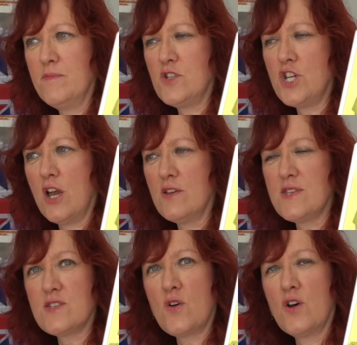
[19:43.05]
Charles
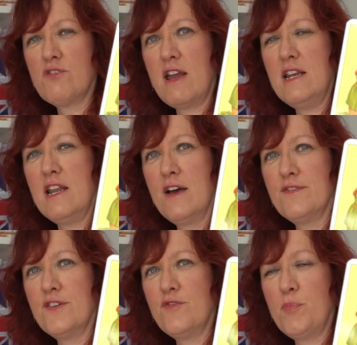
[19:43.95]
has got a great
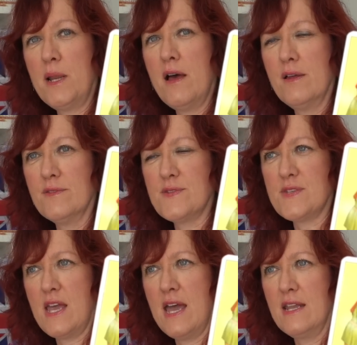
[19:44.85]
love of
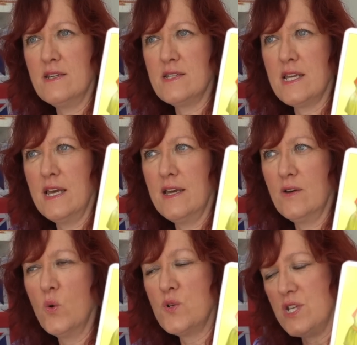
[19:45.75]
plants and
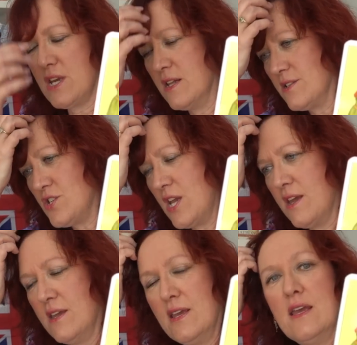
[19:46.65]
horticulture.